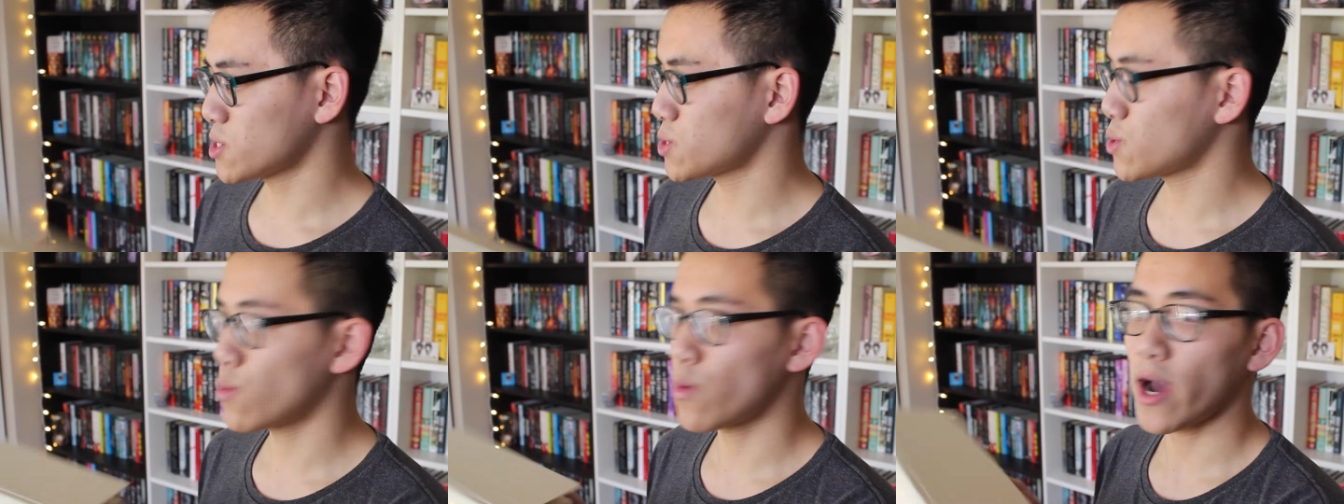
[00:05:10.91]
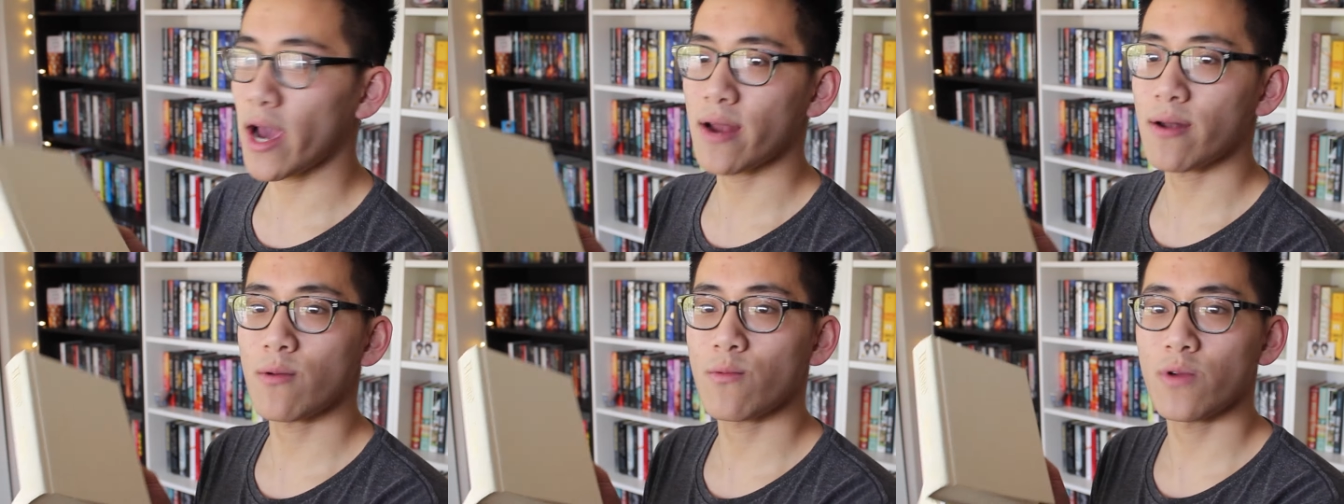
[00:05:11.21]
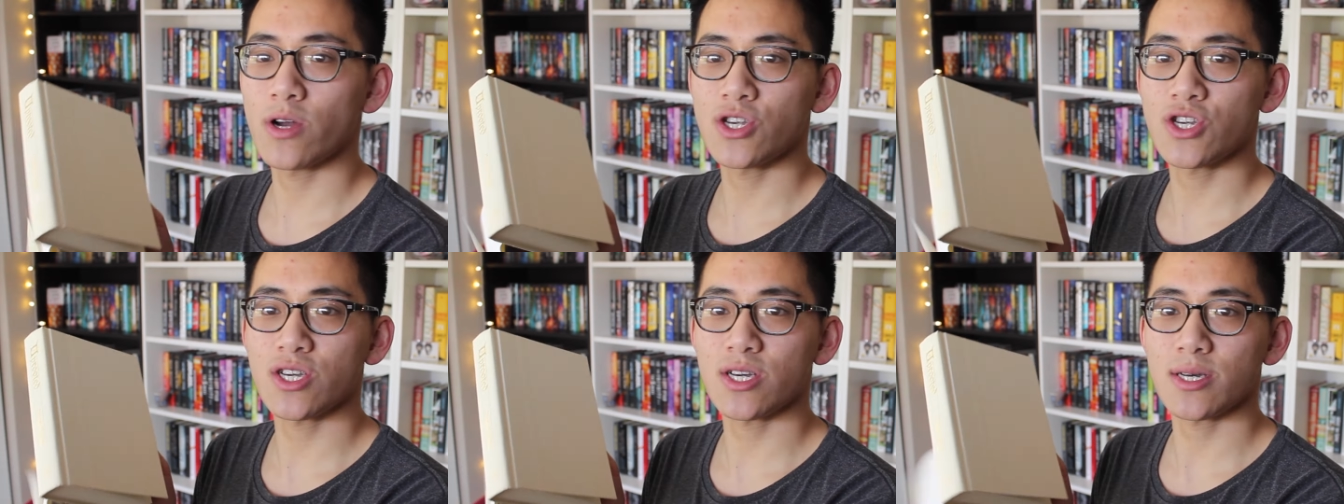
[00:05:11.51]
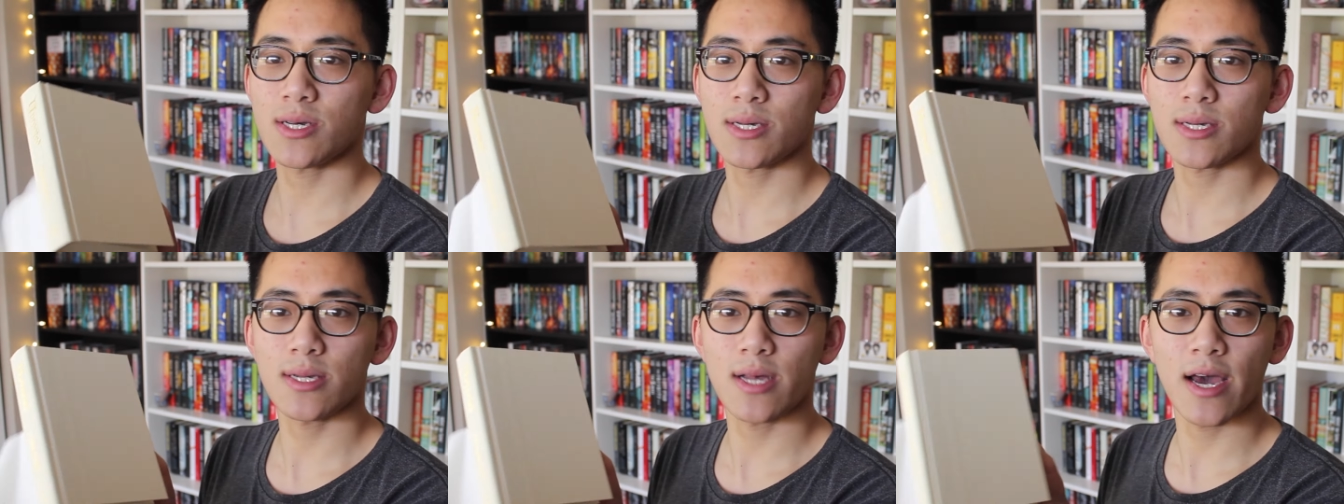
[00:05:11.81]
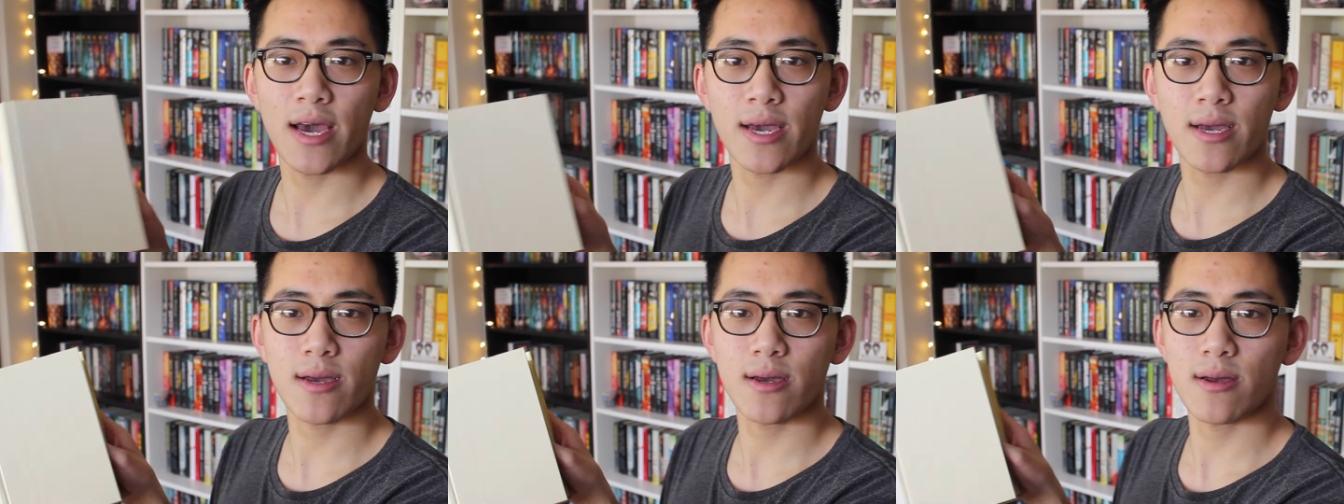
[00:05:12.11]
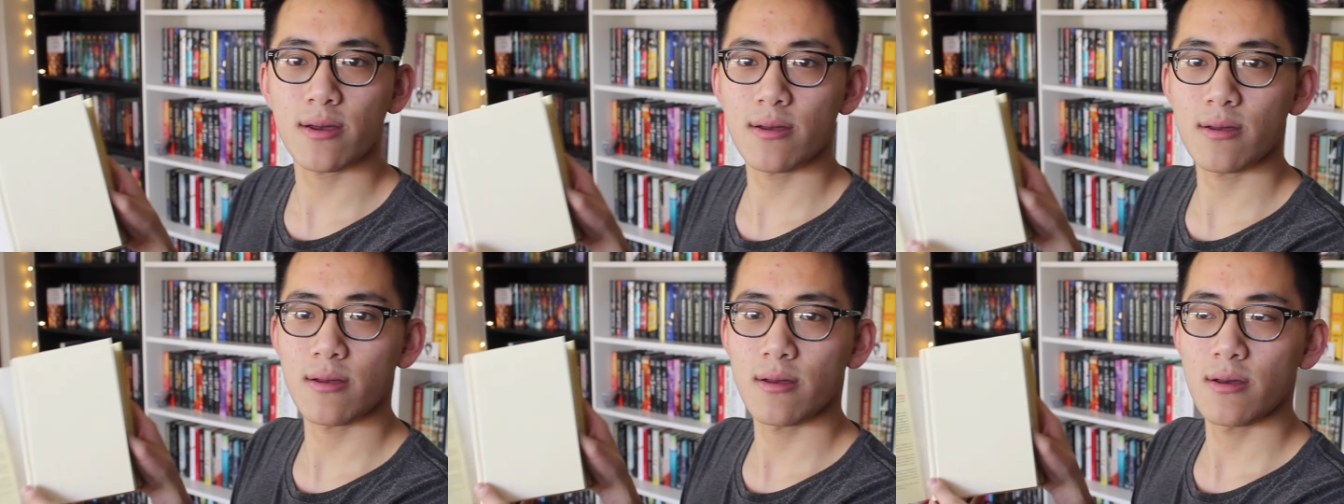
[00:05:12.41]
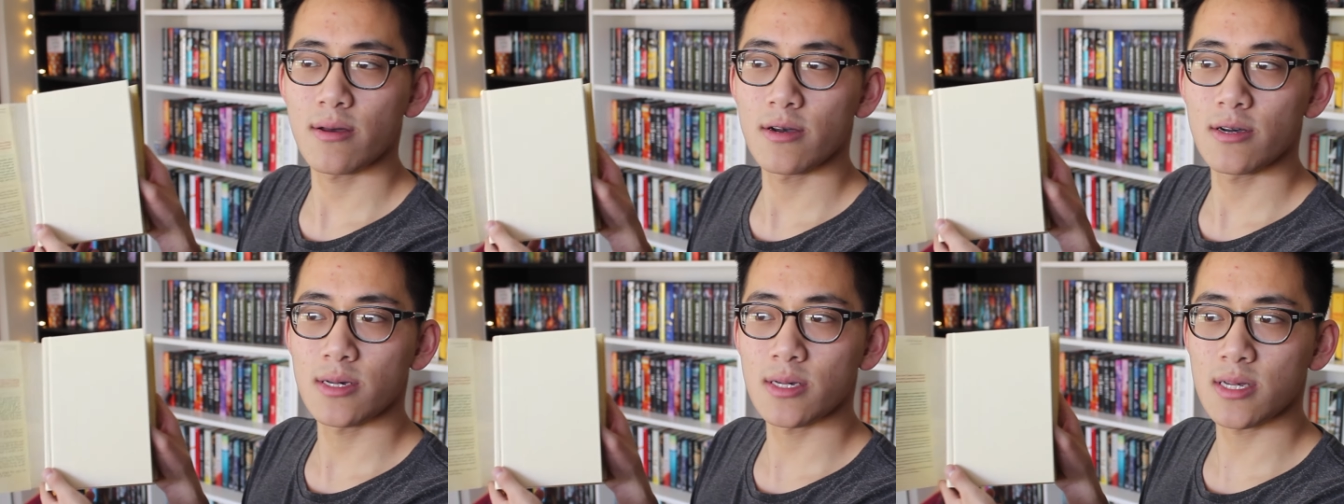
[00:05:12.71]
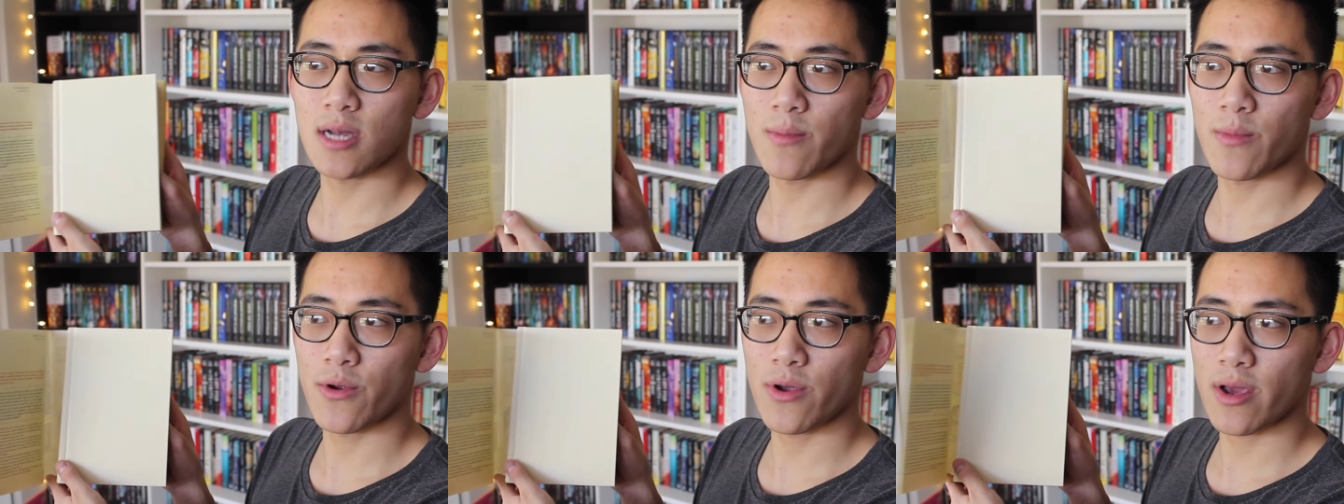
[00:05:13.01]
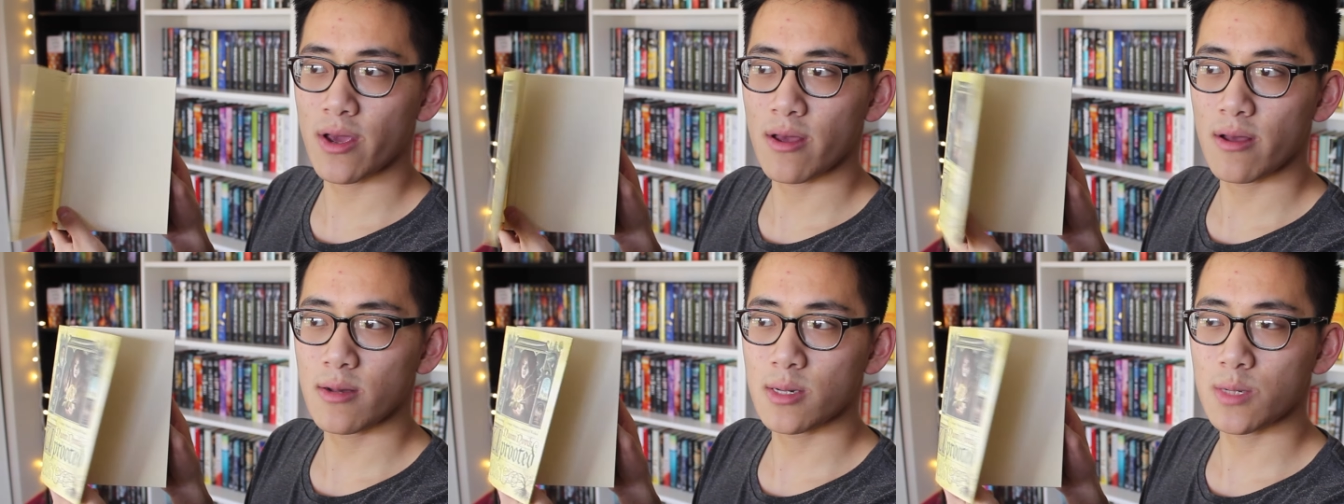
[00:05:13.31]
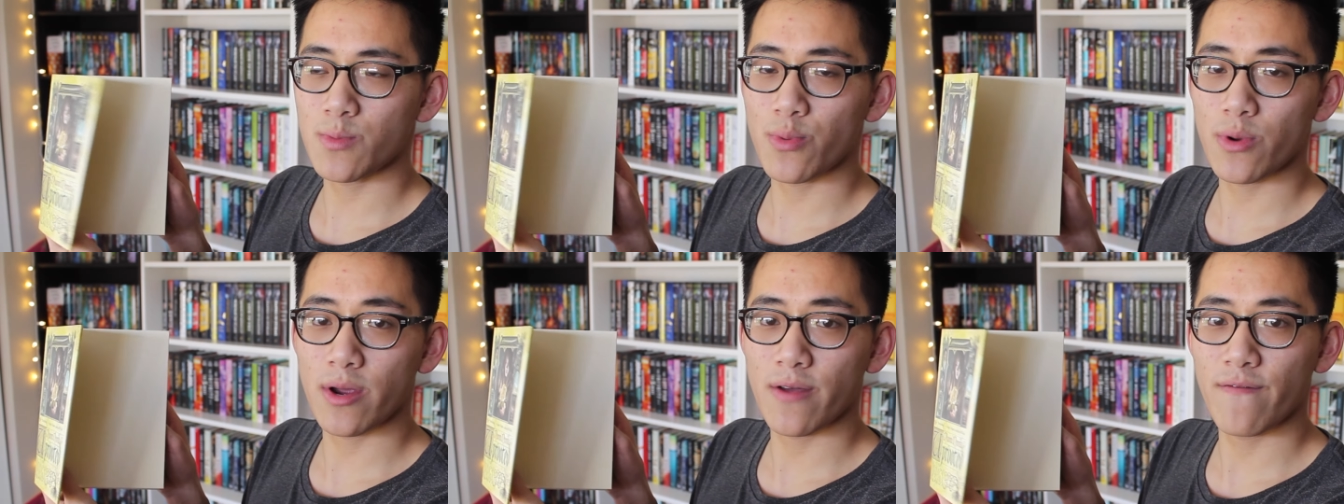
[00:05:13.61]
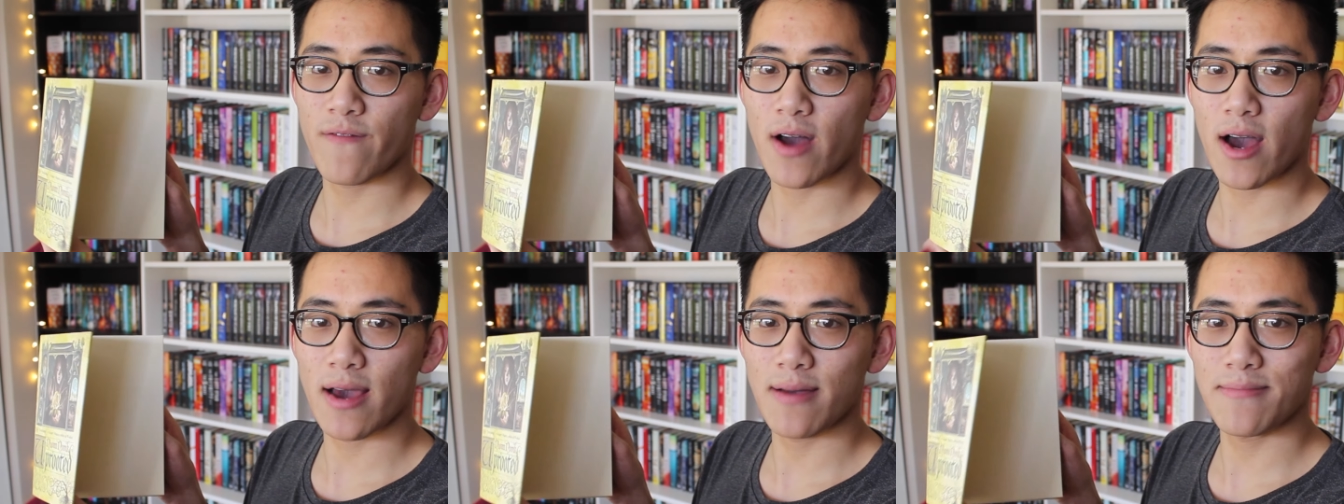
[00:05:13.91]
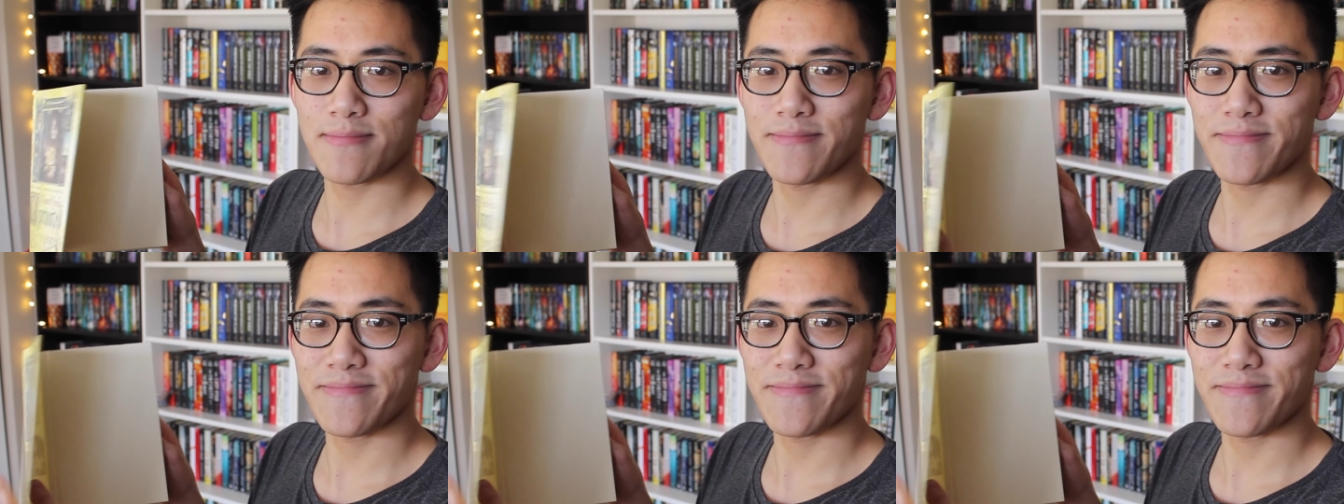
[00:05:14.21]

Also white, which is like summery, spring vibe.